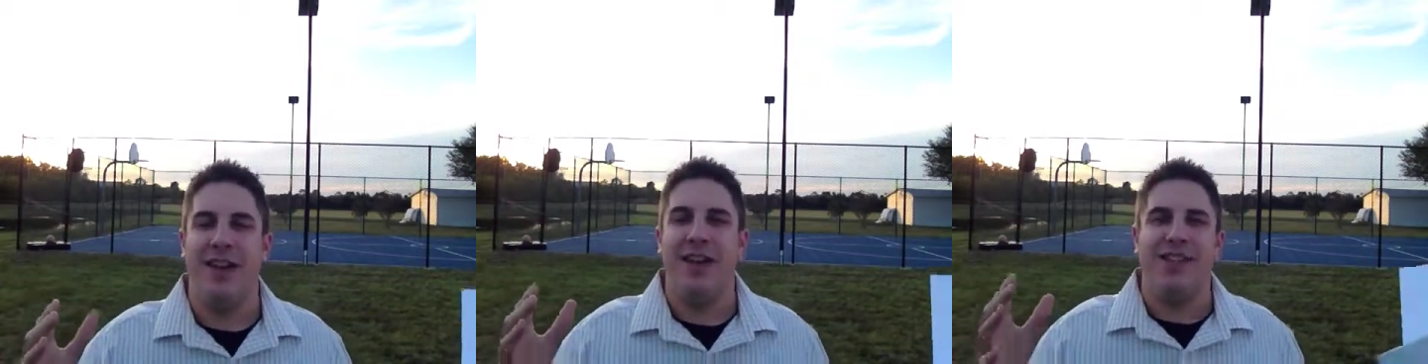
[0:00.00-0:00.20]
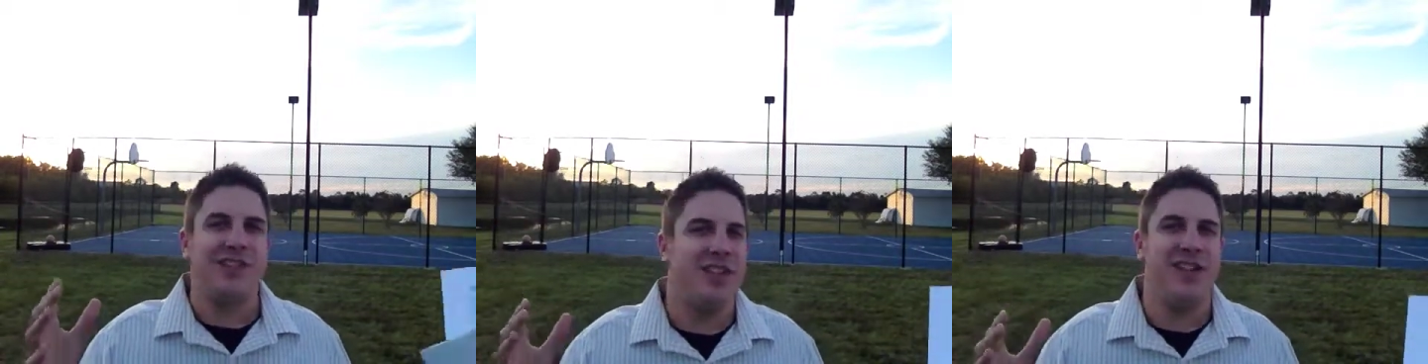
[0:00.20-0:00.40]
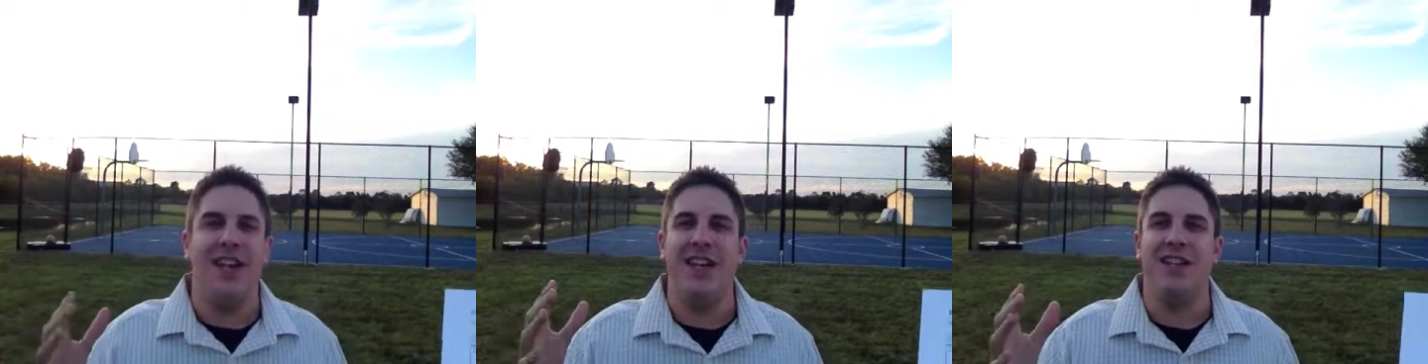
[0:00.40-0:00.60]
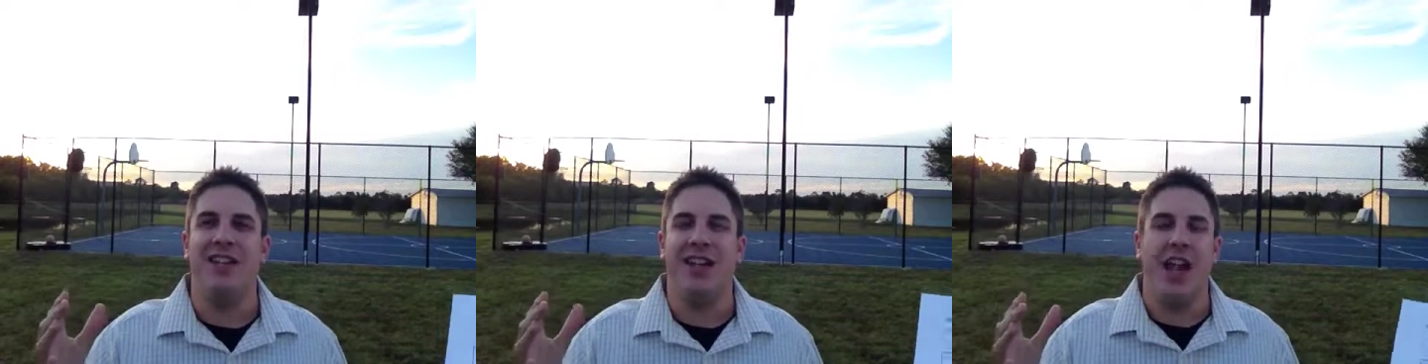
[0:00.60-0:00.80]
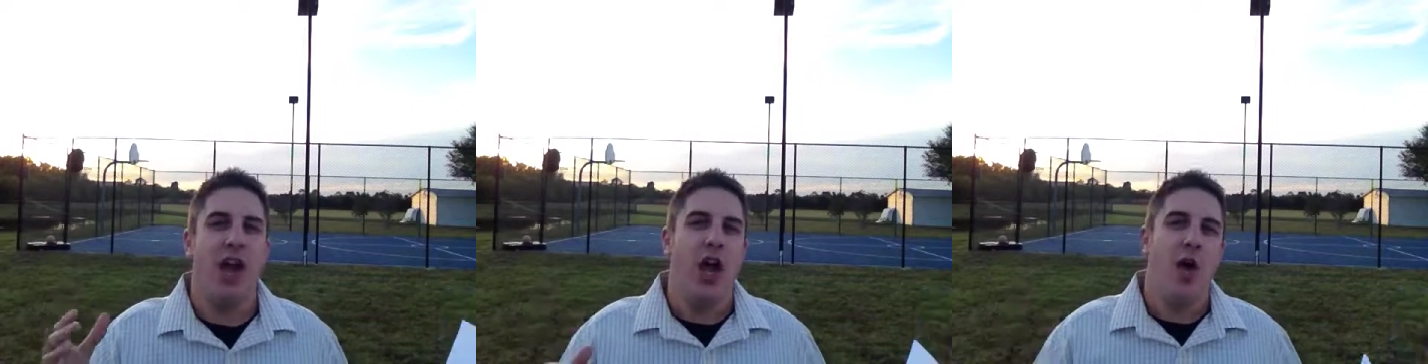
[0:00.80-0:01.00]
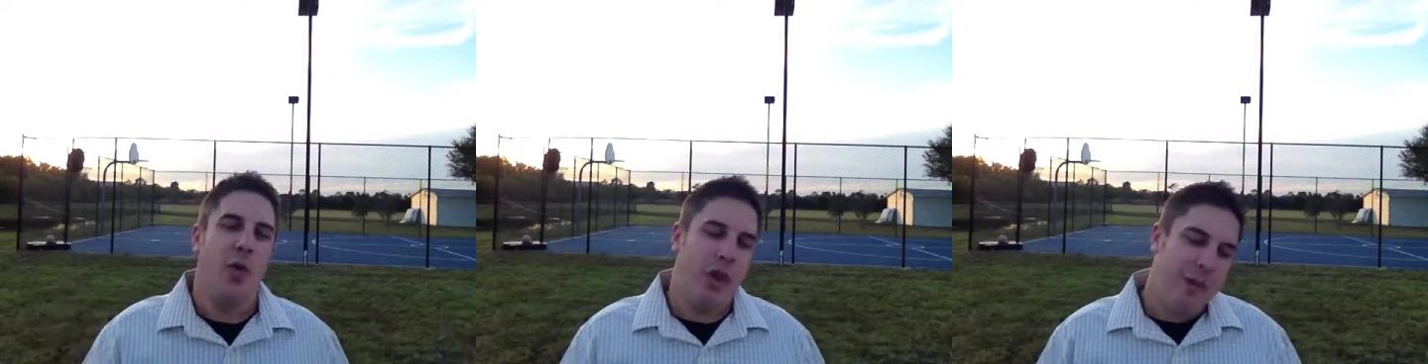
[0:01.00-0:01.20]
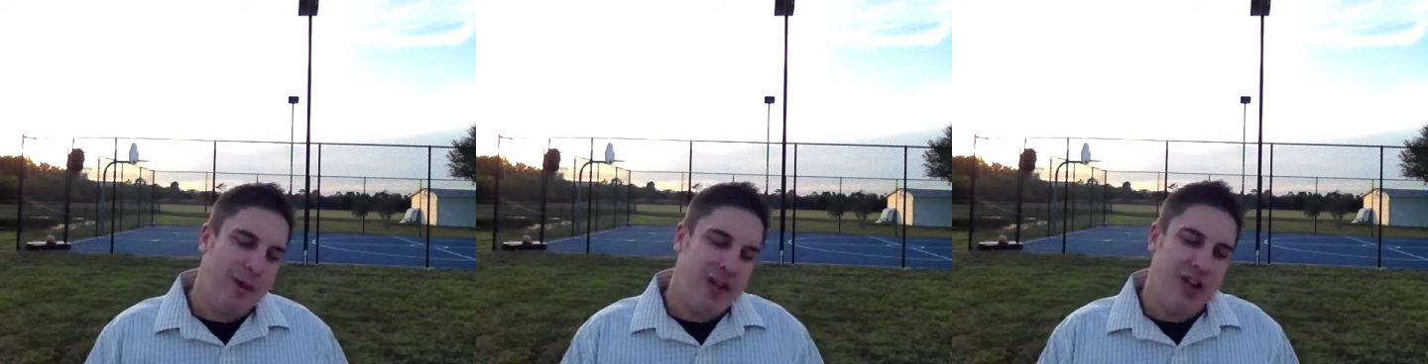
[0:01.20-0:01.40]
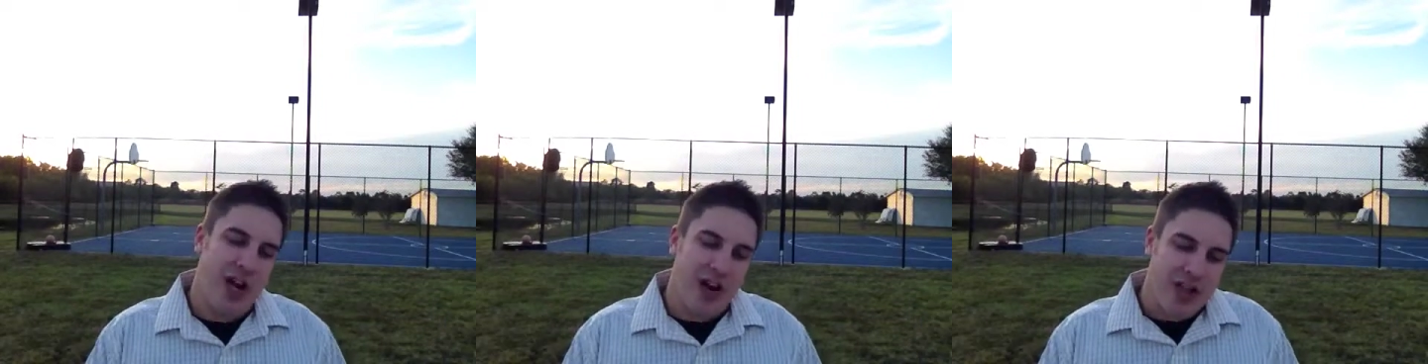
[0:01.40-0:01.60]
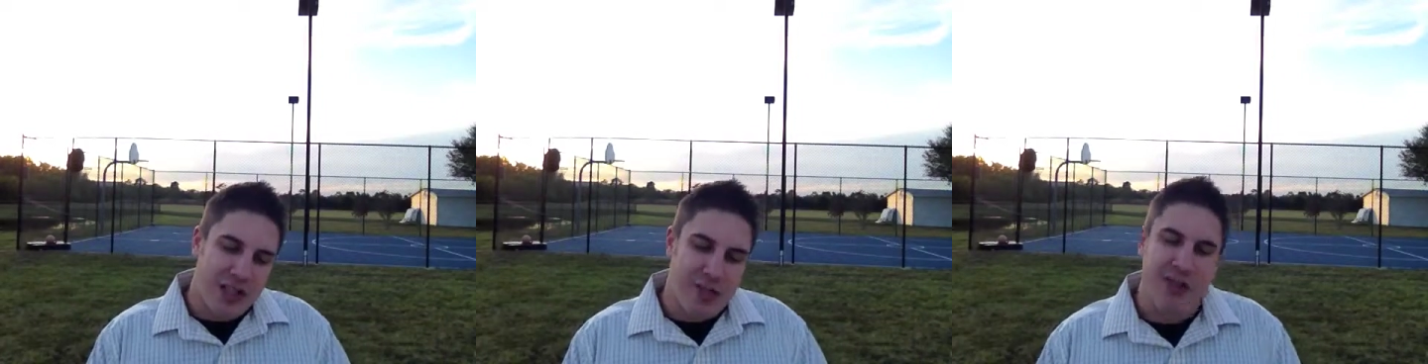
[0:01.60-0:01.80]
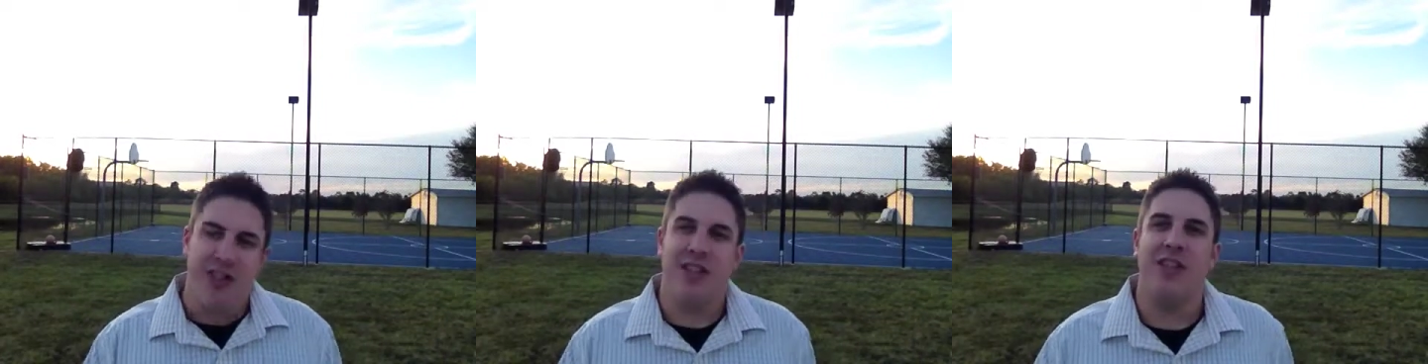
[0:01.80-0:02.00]
A statistic. Well, let me share
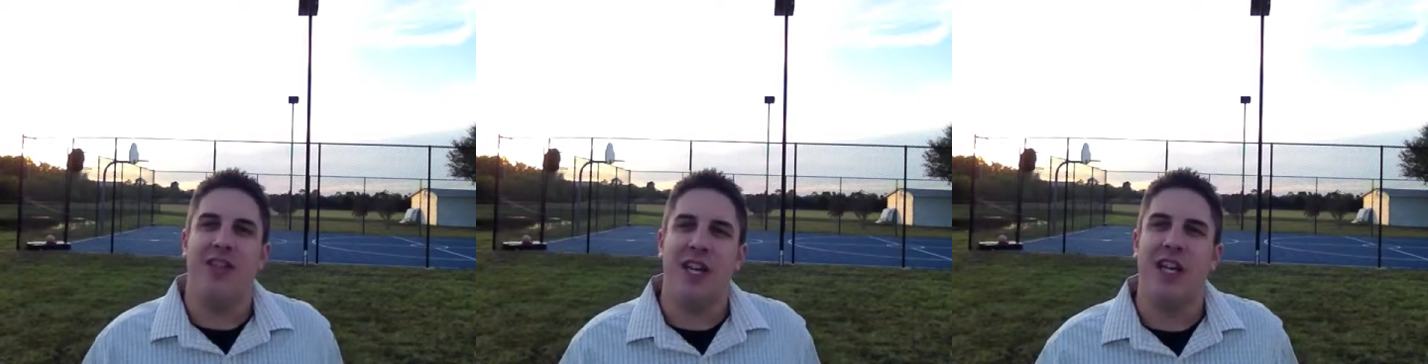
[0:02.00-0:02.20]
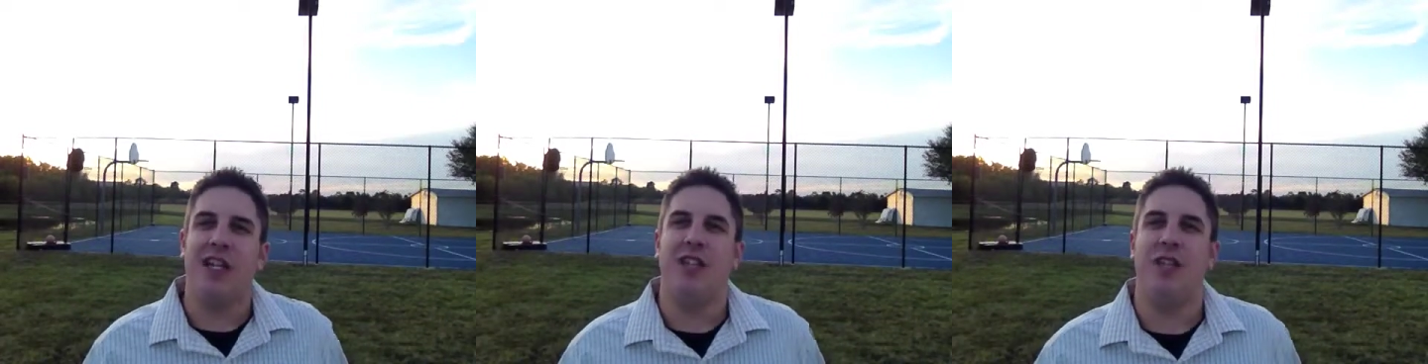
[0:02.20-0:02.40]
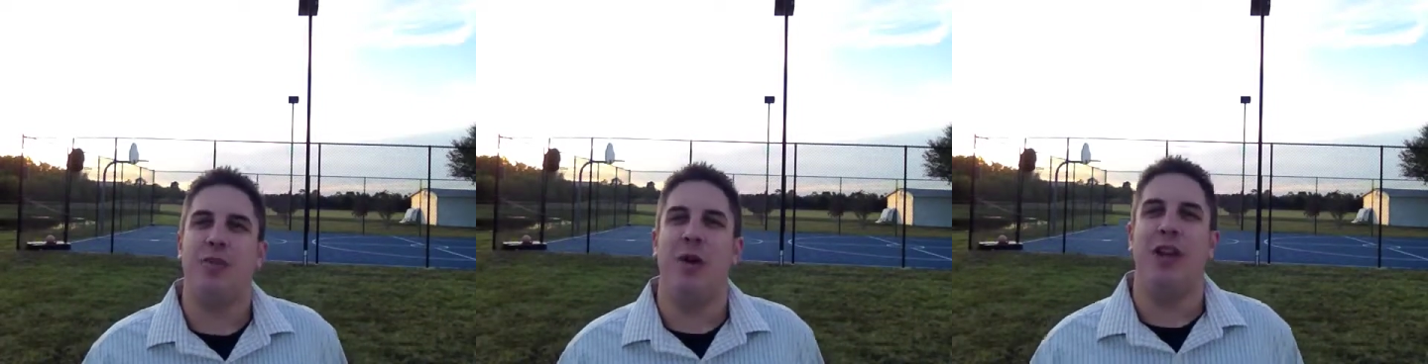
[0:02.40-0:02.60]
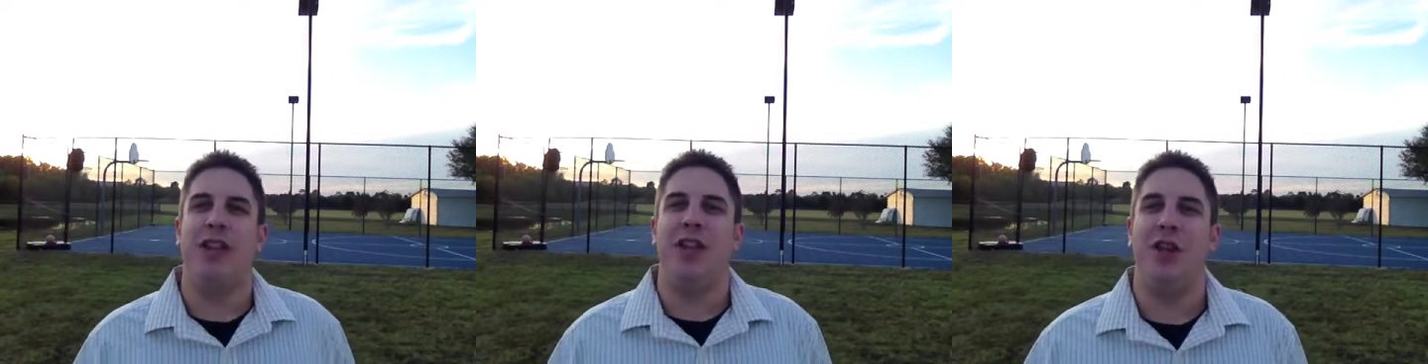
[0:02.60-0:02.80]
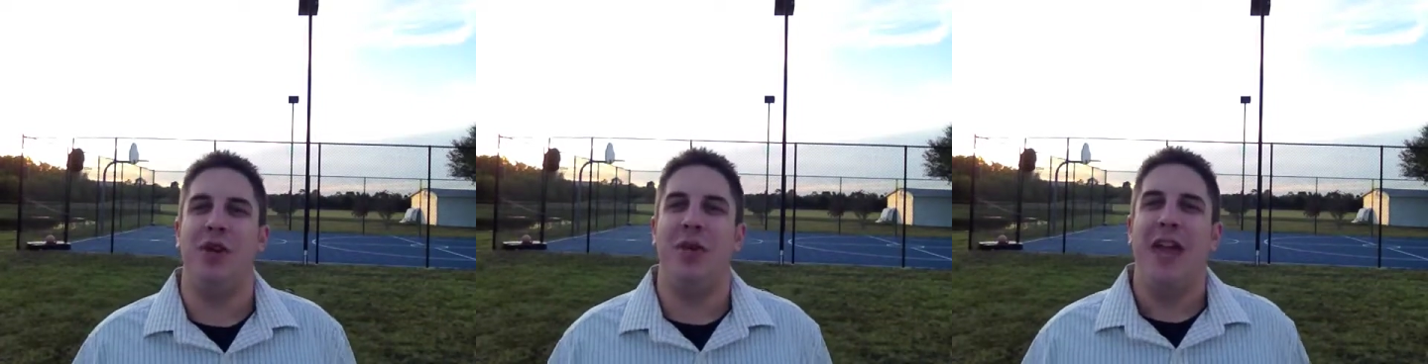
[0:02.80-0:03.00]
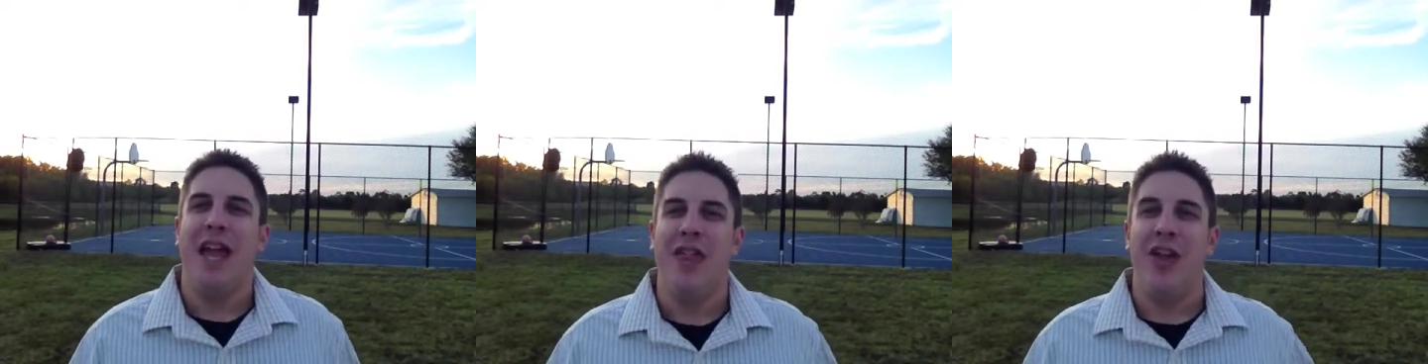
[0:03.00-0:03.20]
some of these statistics with you